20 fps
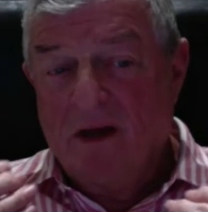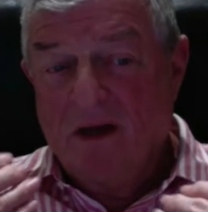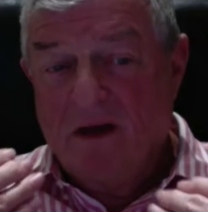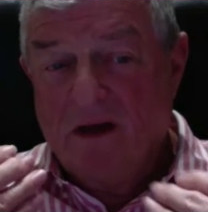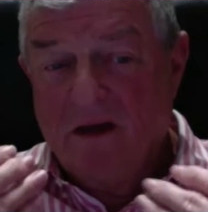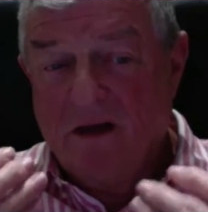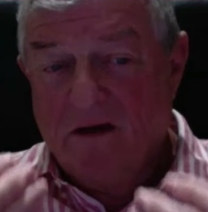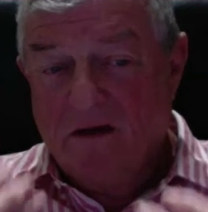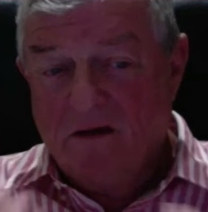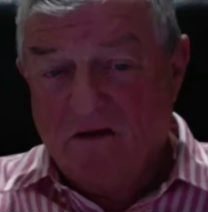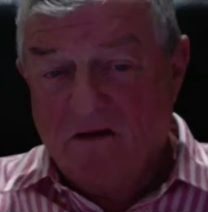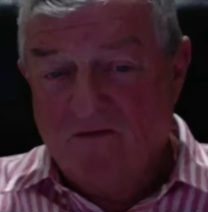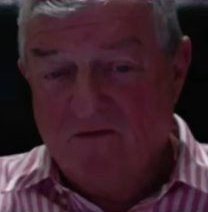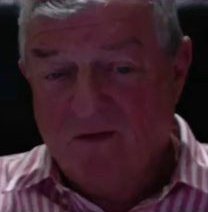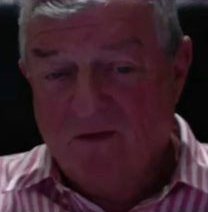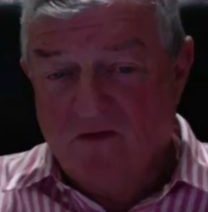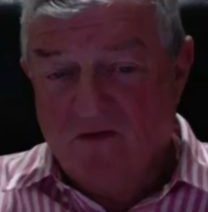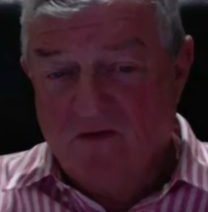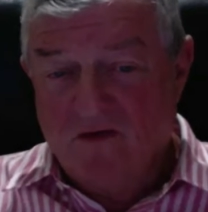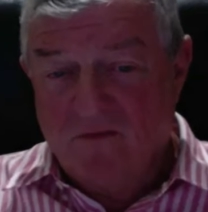making a
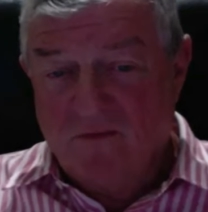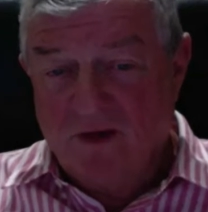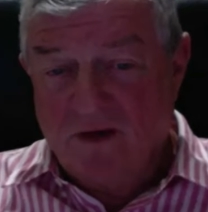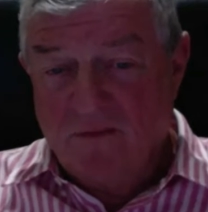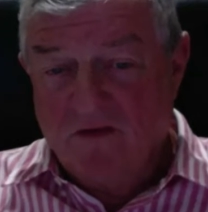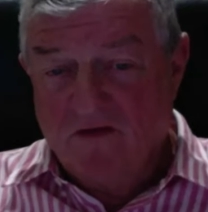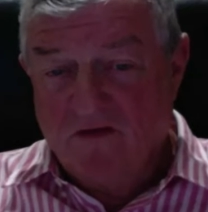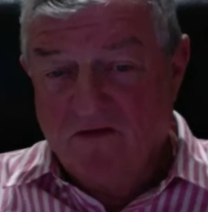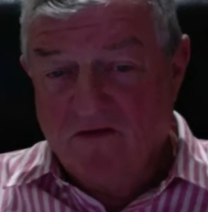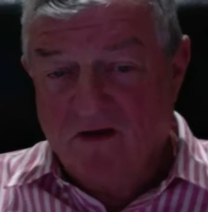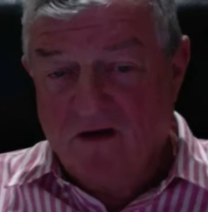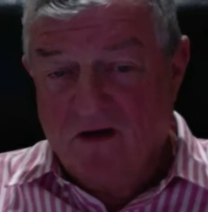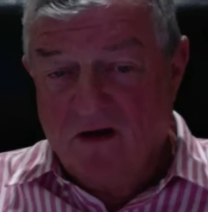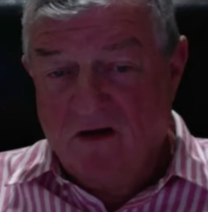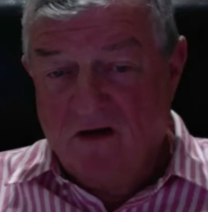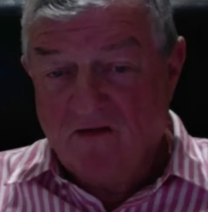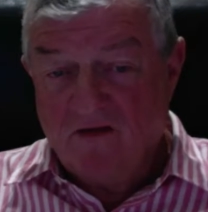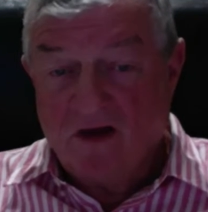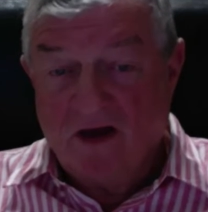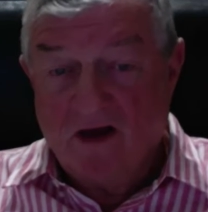difference in people's
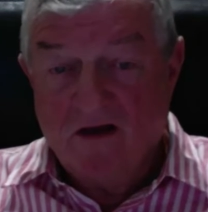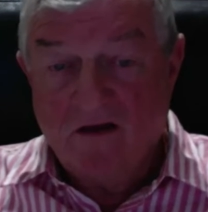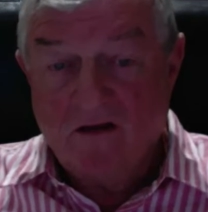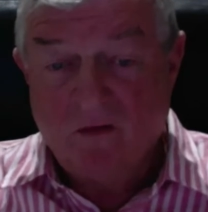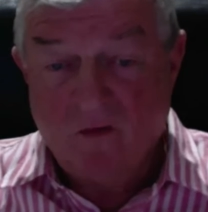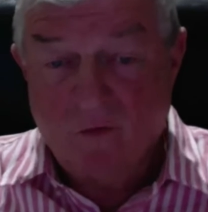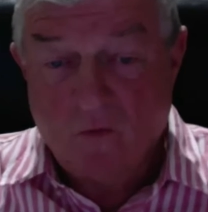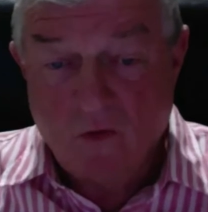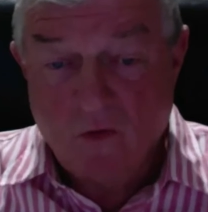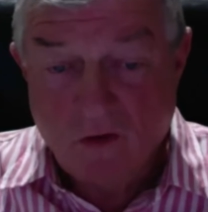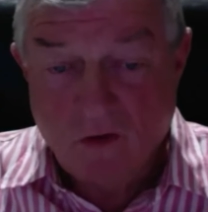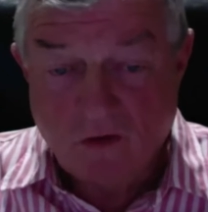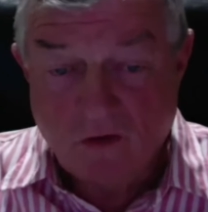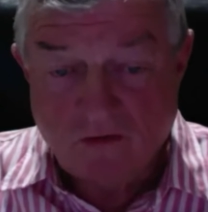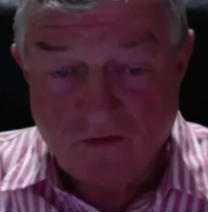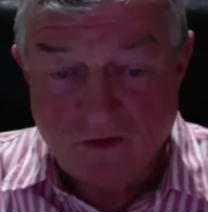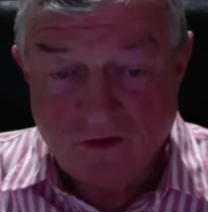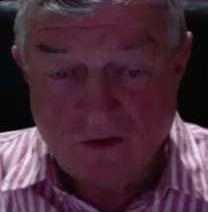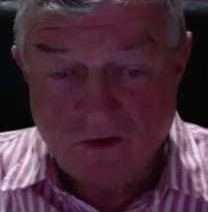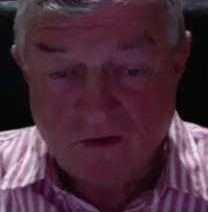lives and in the
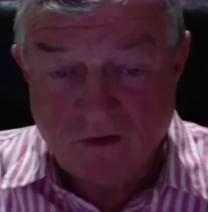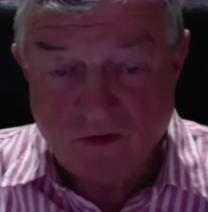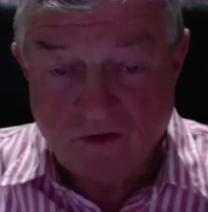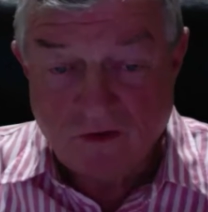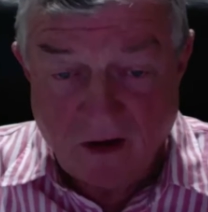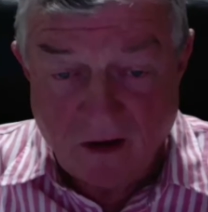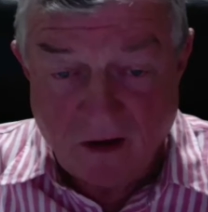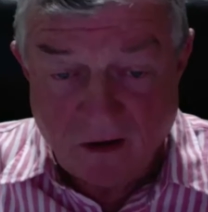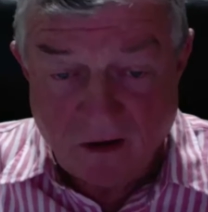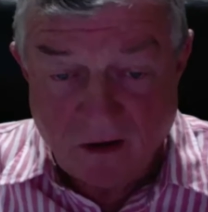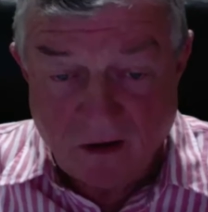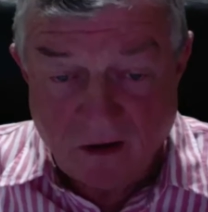world, for God's sake.